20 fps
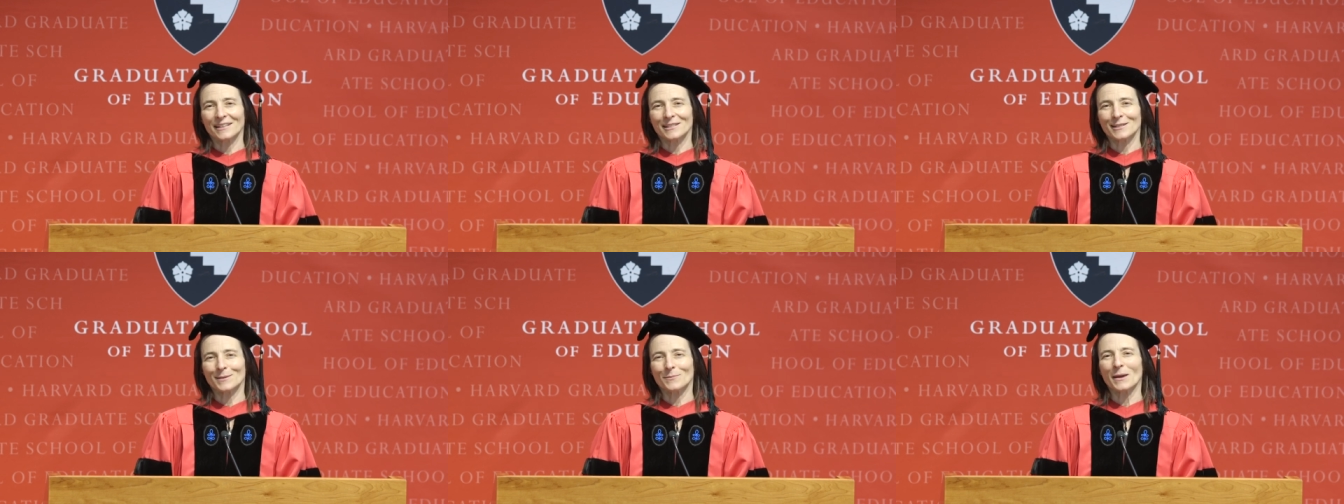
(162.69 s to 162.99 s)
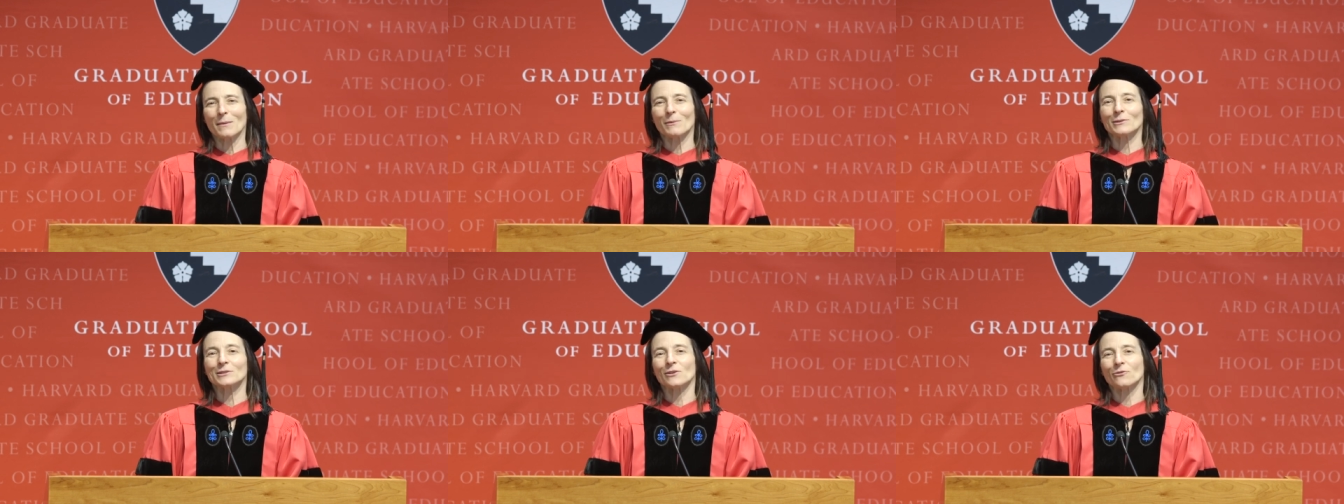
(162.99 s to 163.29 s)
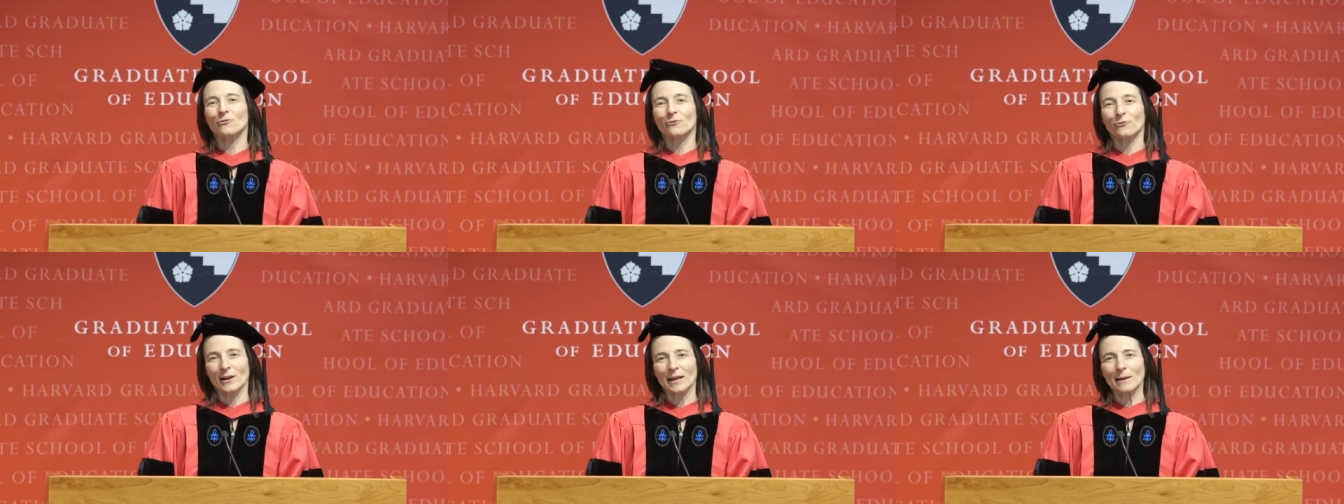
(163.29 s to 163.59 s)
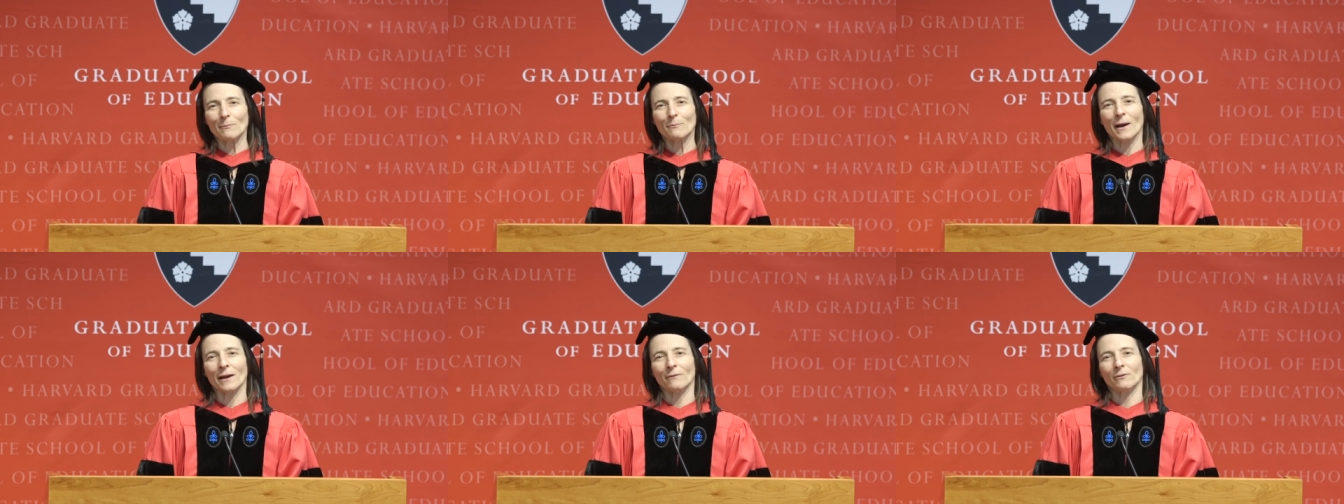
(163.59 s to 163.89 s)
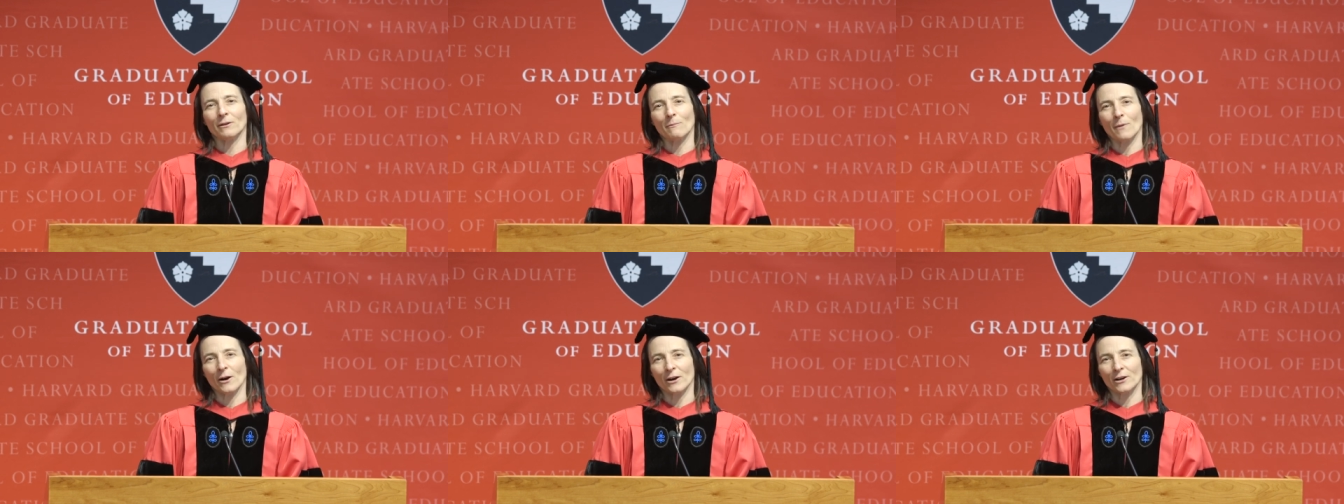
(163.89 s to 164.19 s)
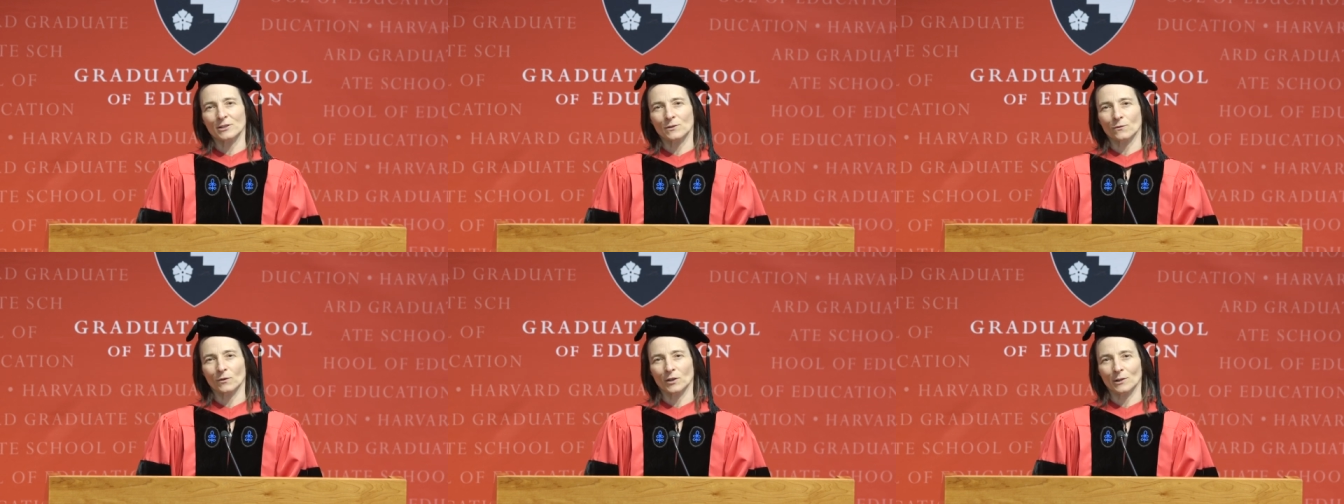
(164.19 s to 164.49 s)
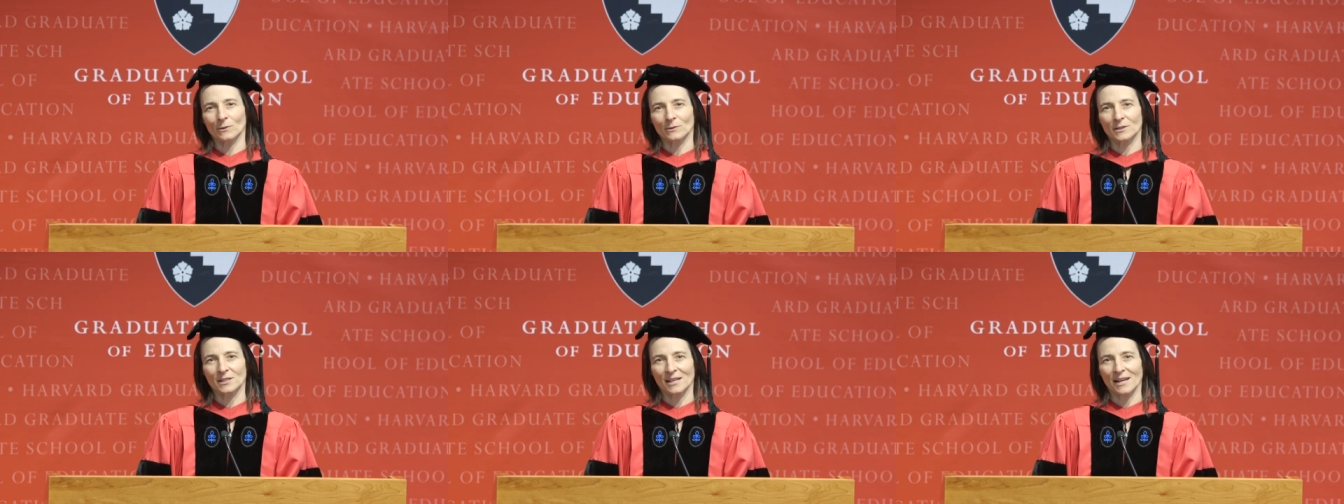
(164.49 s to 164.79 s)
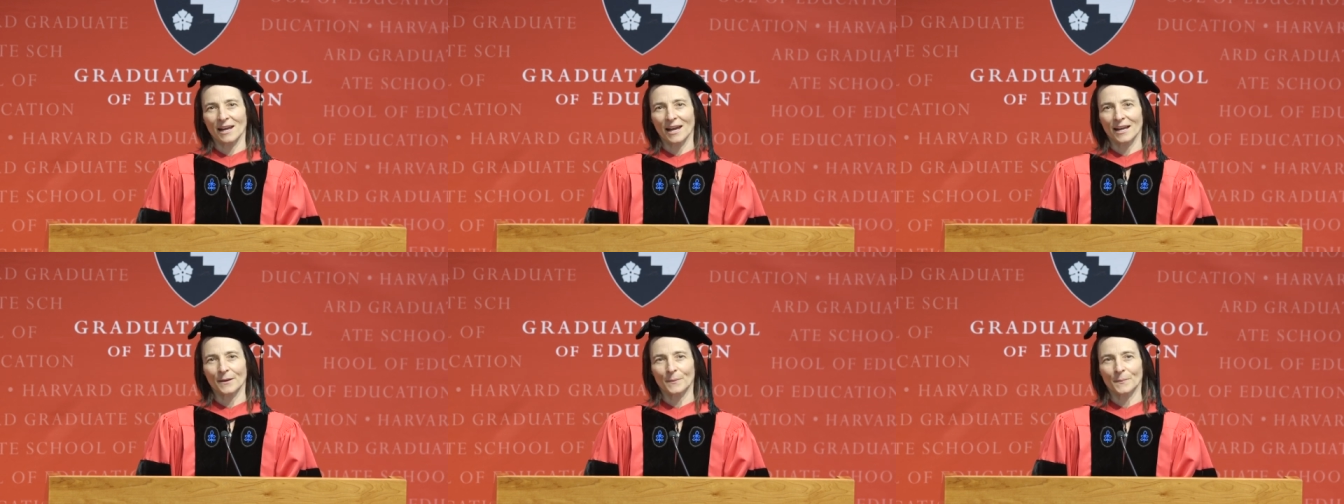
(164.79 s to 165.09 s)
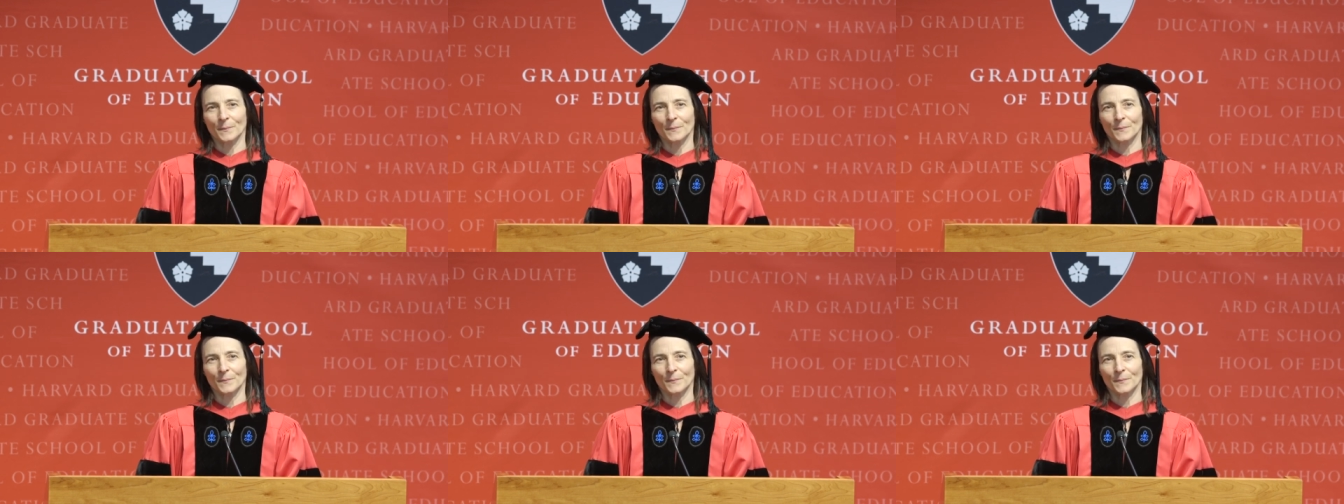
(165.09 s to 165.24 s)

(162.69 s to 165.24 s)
to be able to frame my remarks for you today.